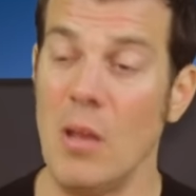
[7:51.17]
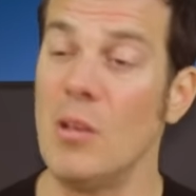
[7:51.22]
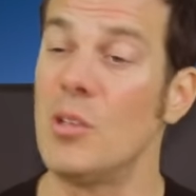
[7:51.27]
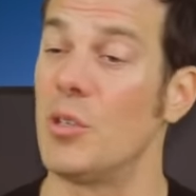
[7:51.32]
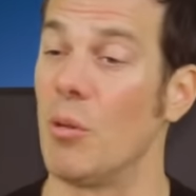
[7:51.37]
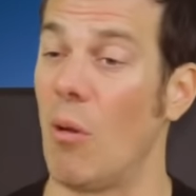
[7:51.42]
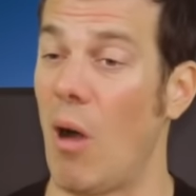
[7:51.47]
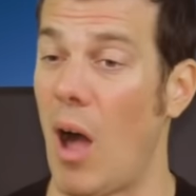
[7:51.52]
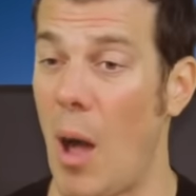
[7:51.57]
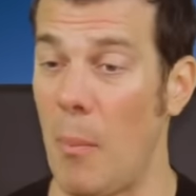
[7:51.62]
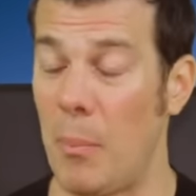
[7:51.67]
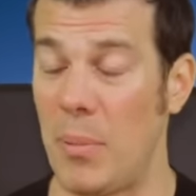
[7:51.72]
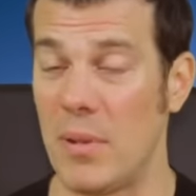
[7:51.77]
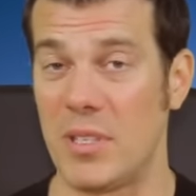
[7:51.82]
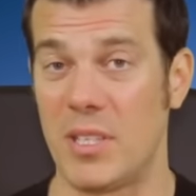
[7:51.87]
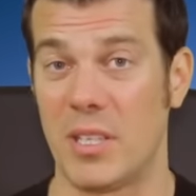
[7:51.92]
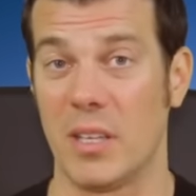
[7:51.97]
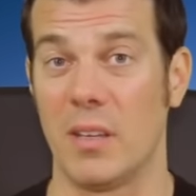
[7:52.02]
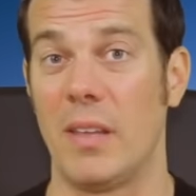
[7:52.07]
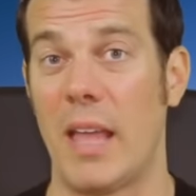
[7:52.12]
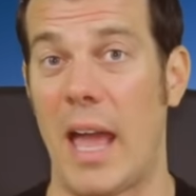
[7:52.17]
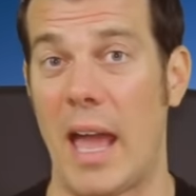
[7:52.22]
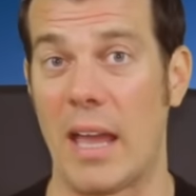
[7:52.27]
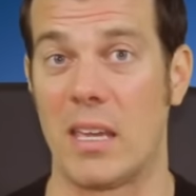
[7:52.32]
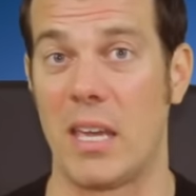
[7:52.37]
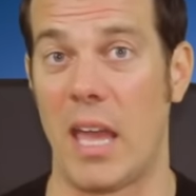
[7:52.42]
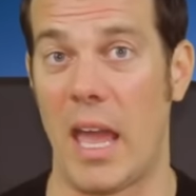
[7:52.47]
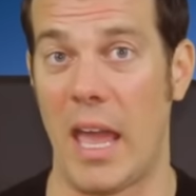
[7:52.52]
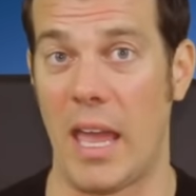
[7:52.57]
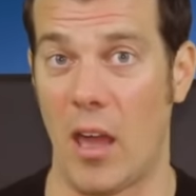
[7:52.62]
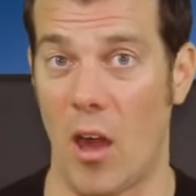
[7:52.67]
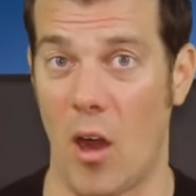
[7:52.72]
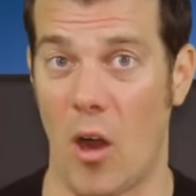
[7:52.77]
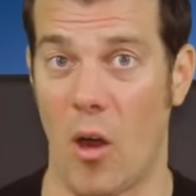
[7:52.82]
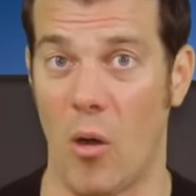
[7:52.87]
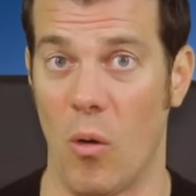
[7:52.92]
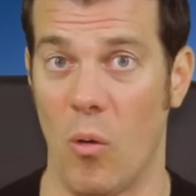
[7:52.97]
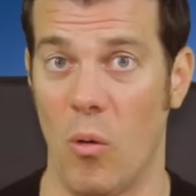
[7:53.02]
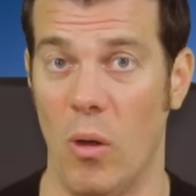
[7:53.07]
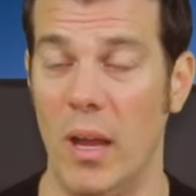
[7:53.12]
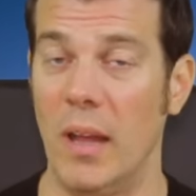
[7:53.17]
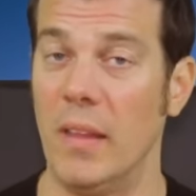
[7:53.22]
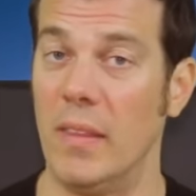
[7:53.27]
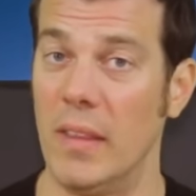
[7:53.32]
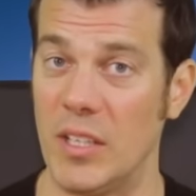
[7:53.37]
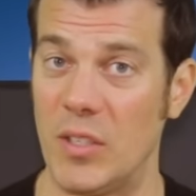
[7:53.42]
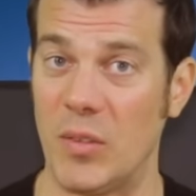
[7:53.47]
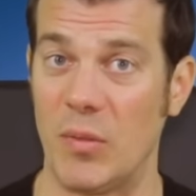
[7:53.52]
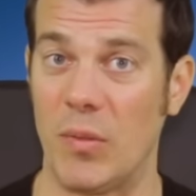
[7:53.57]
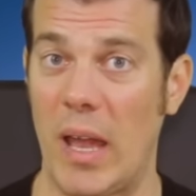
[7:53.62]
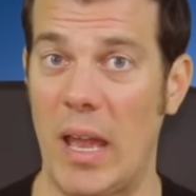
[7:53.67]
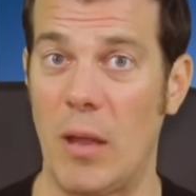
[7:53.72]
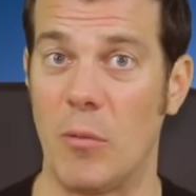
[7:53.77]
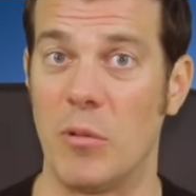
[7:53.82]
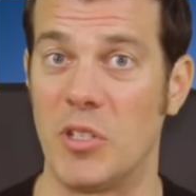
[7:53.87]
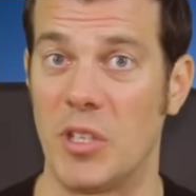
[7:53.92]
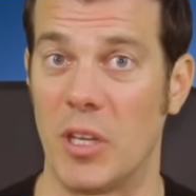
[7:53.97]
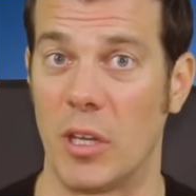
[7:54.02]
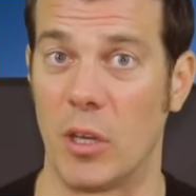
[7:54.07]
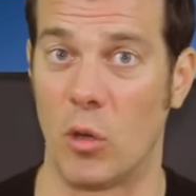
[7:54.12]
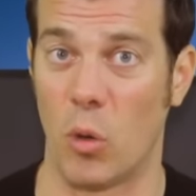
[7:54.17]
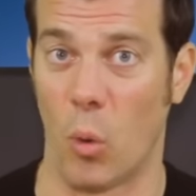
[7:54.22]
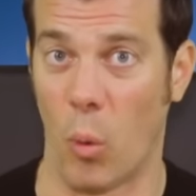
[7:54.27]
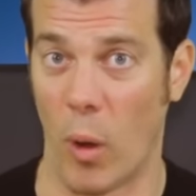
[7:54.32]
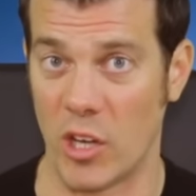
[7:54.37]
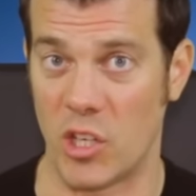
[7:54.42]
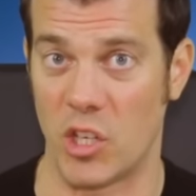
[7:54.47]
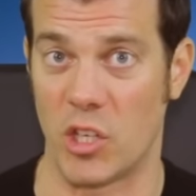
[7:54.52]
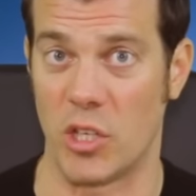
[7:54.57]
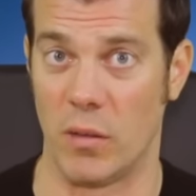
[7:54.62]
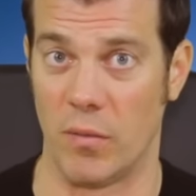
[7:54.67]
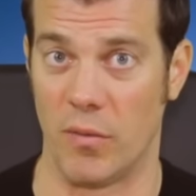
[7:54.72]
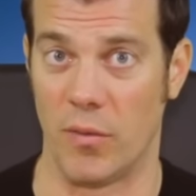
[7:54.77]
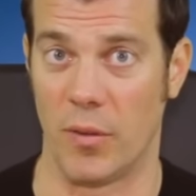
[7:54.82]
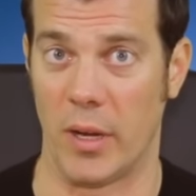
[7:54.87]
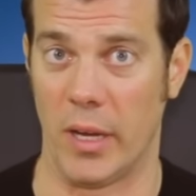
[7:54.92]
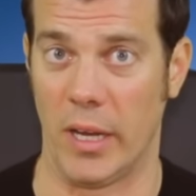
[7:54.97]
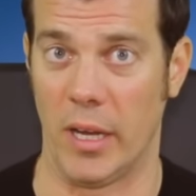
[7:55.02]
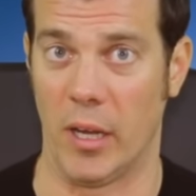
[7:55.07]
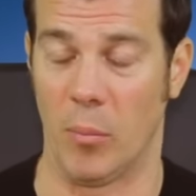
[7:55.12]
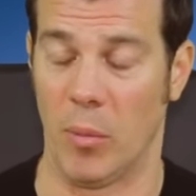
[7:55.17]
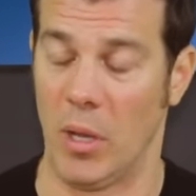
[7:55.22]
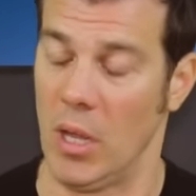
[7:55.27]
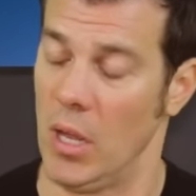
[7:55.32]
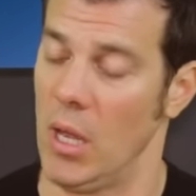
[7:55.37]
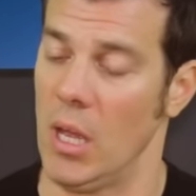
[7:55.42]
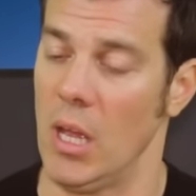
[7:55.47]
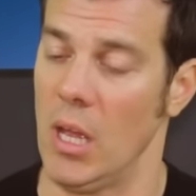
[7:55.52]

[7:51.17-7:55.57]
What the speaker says: So up until that KO, this fight was in question for him.